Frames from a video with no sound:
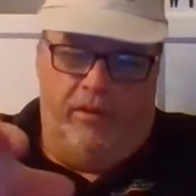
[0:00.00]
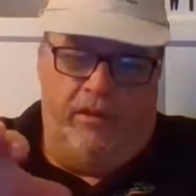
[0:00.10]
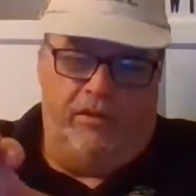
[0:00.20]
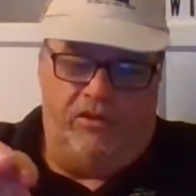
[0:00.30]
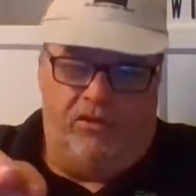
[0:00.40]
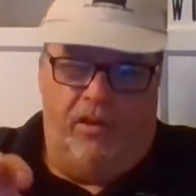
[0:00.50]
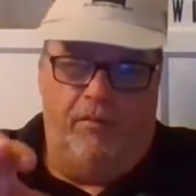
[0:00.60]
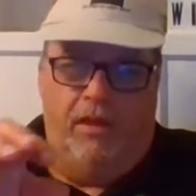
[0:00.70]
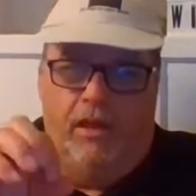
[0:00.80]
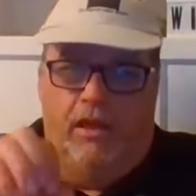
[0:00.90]
in the
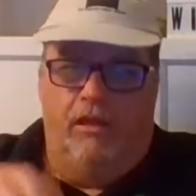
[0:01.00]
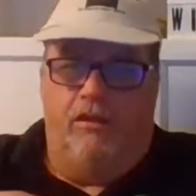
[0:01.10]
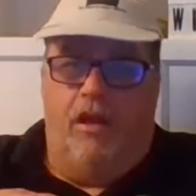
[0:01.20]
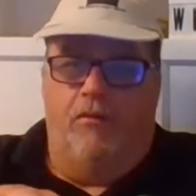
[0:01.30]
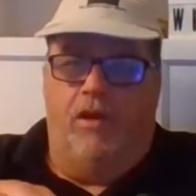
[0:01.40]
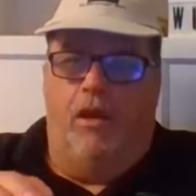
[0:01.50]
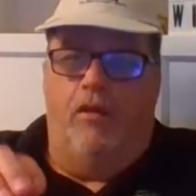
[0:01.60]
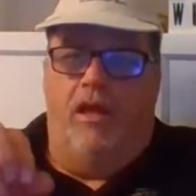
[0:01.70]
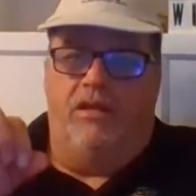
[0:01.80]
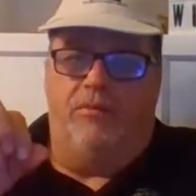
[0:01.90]
stream don't
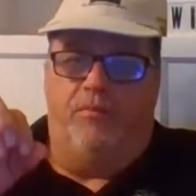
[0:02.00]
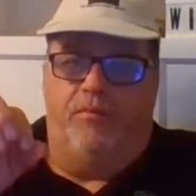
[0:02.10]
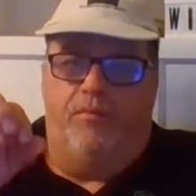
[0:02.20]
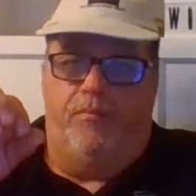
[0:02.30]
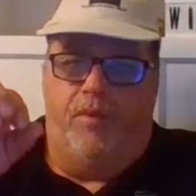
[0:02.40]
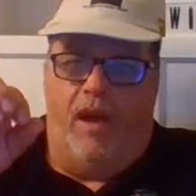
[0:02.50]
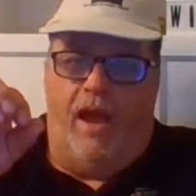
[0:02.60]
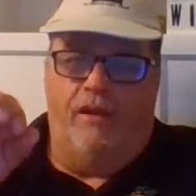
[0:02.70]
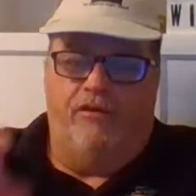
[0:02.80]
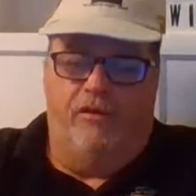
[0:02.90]
know this, but
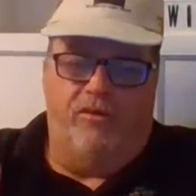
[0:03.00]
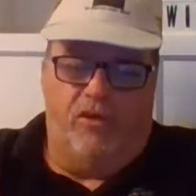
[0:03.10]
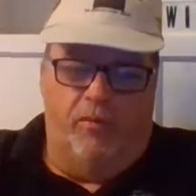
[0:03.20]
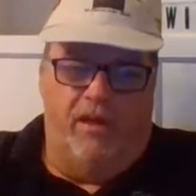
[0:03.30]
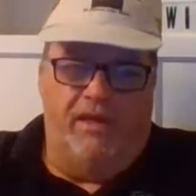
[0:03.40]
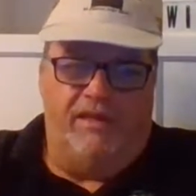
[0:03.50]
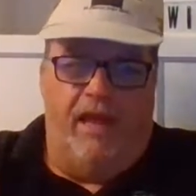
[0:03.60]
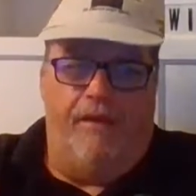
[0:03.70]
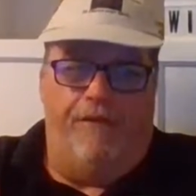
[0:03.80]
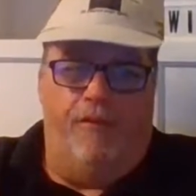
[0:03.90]
Andrew's always
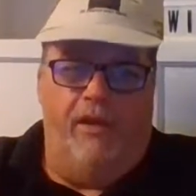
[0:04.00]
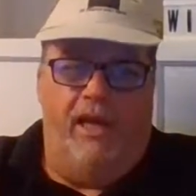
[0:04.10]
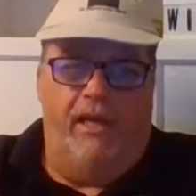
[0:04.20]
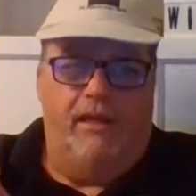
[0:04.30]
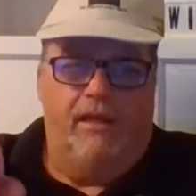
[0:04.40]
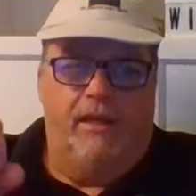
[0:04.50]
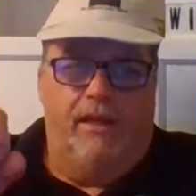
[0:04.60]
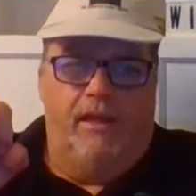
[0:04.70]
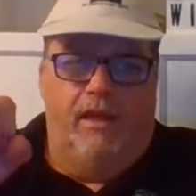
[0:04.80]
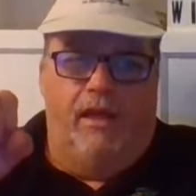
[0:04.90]
there for you.
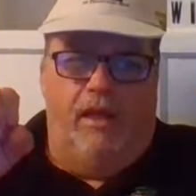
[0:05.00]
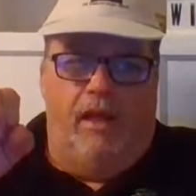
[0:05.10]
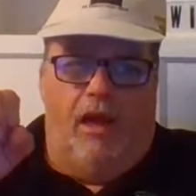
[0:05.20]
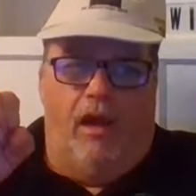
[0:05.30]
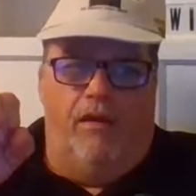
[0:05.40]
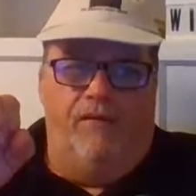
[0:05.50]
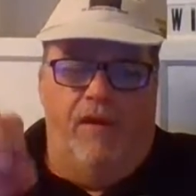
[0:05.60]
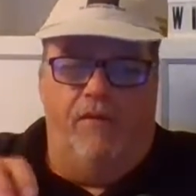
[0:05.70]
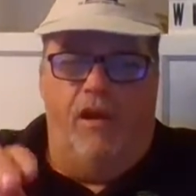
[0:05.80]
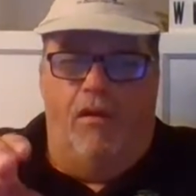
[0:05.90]
I've
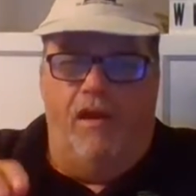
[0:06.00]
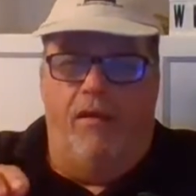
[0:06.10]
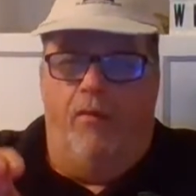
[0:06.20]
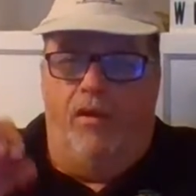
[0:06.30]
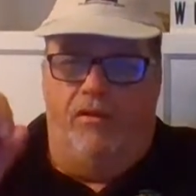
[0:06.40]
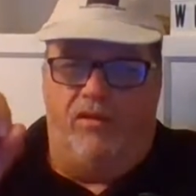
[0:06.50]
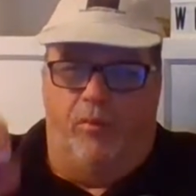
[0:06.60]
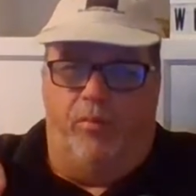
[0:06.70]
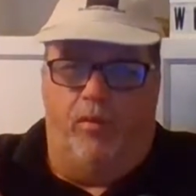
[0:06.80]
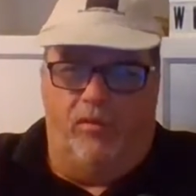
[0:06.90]
never known anyone who
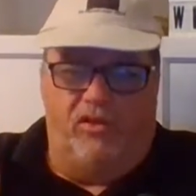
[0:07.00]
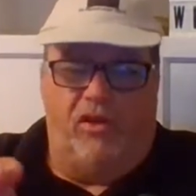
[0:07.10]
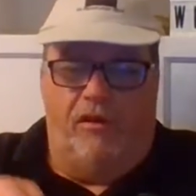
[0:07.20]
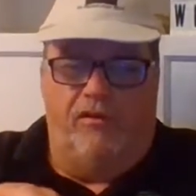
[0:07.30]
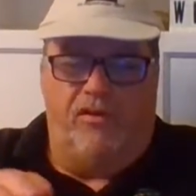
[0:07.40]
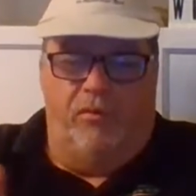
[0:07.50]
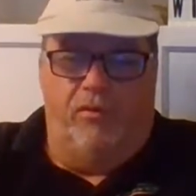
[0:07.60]
supports channel so